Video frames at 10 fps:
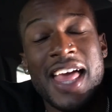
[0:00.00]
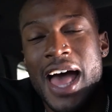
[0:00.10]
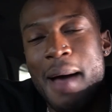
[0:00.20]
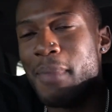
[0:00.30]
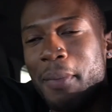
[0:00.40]

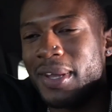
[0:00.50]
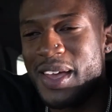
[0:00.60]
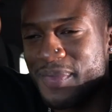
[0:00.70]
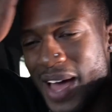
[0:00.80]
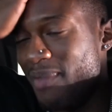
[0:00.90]
I'm
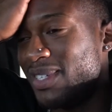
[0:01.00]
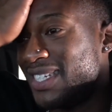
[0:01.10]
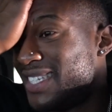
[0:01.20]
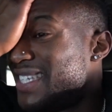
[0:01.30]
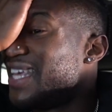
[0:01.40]
mumbling, but
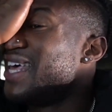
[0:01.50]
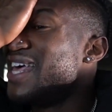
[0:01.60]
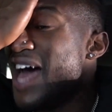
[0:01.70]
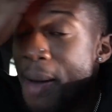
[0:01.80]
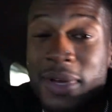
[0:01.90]

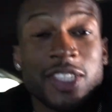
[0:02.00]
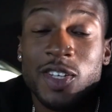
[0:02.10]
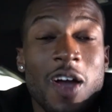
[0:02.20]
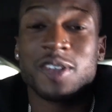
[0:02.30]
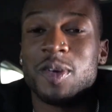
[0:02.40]
I miss this
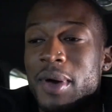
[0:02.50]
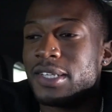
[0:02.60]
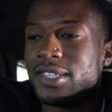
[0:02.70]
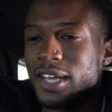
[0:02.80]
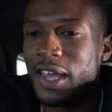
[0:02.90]
car so
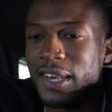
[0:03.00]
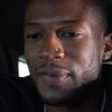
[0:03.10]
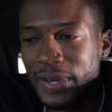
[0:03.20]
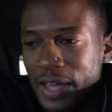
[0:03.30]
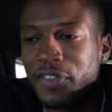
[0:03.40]
much, and
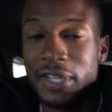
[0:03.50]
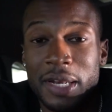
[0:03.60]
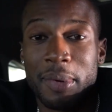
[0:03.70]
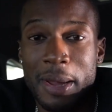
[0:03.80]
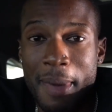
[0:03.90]
we definitely need to
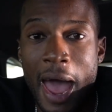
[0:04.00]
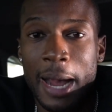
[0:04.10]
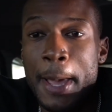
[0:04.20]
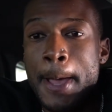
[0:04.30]
bring it back.